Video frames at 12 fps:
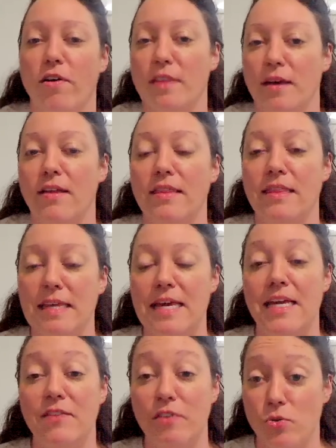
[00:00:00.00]
the
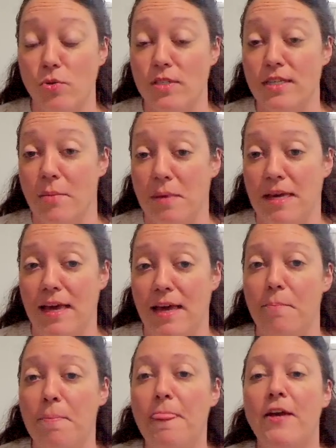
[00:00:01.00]
individuals coming
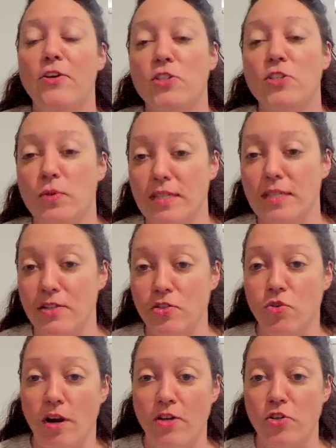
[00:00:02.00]
in. So as the
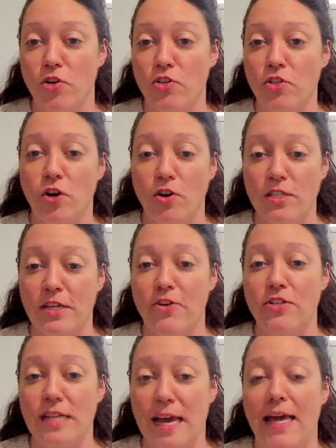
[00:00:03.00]
instructor starts their
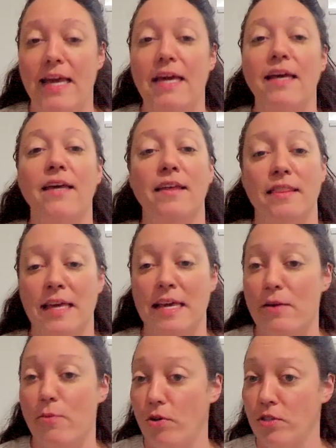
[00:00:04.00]
day,
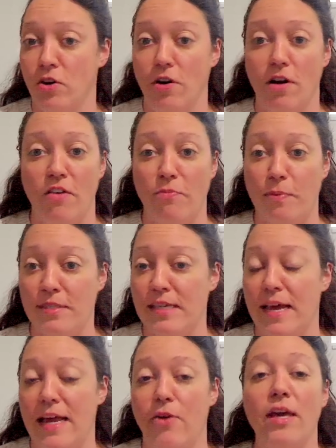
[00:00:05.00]
he will start off with
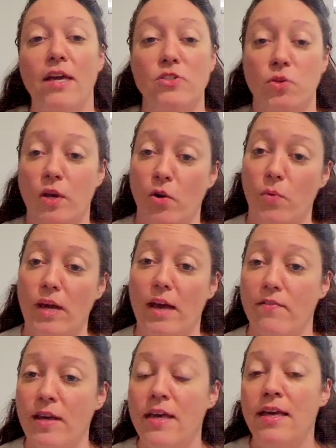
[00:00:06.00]
saying, okay, so here we
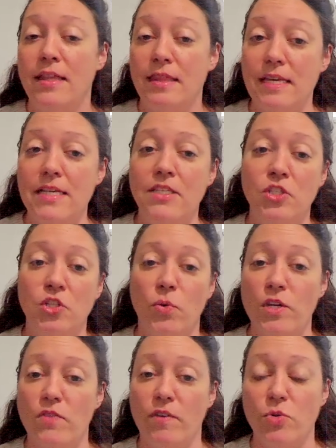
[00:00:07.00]
have these two
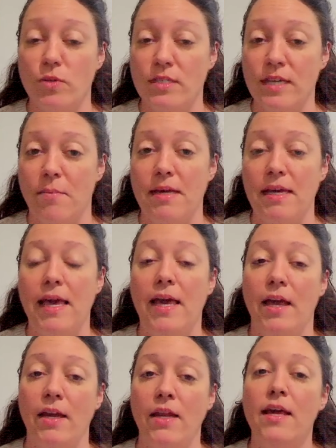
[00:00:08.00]
individuals coming
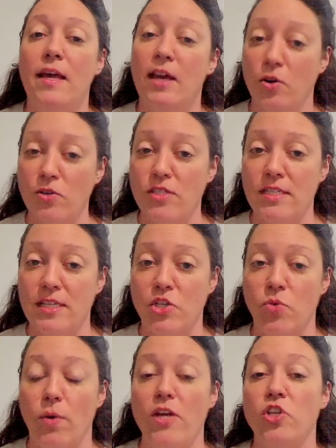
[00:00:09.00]
in. Here's the
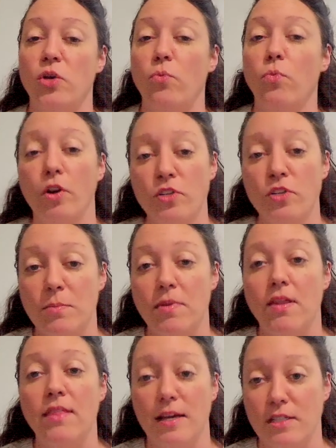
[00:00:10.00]
situation. What are some of
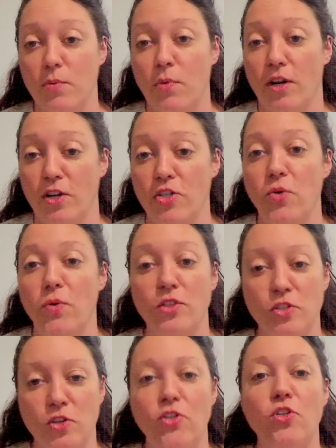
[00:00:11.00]
the things that we're going to do? And
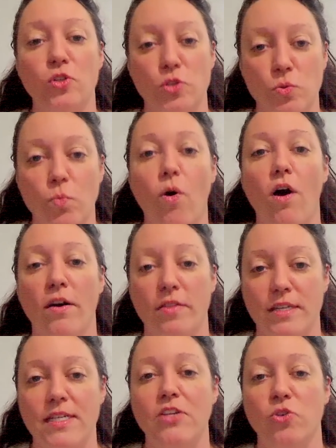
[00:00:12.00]
so the students walk the
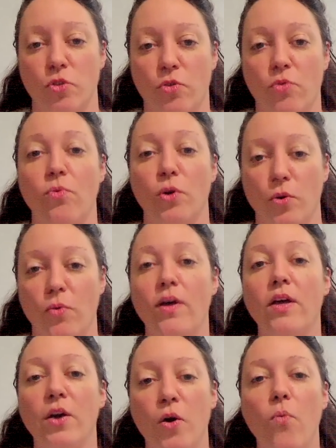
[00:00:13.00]
teacher through
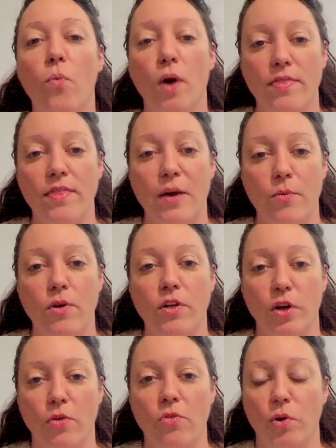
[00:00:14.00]
what they would
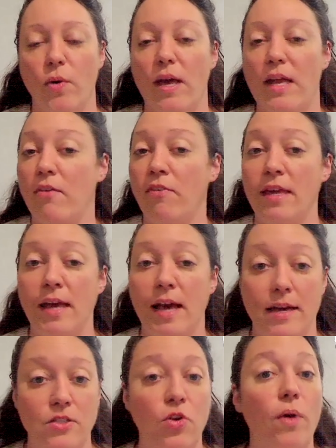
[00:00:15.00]
go through. And if he
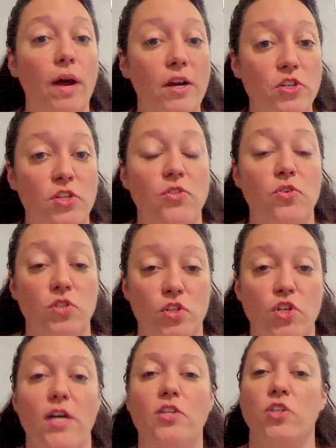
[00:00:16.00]
has corrections or
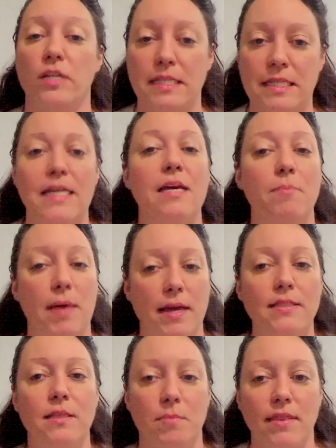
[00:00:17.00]
suggestions, then he
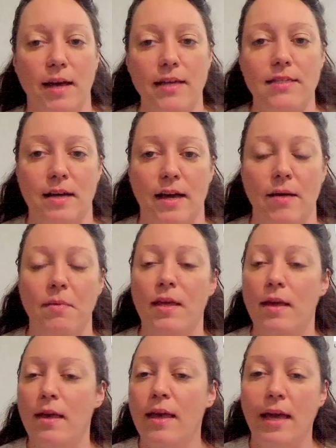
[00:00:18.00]
makes them at that time.
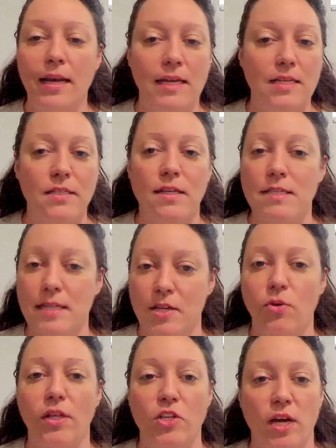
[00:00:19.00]
And he's
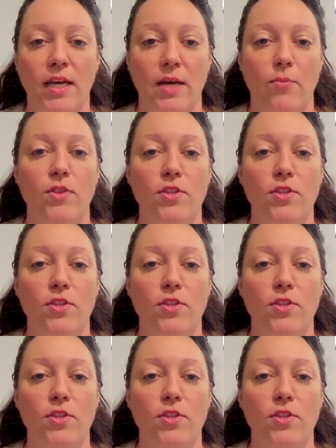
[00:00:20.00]
continually checking with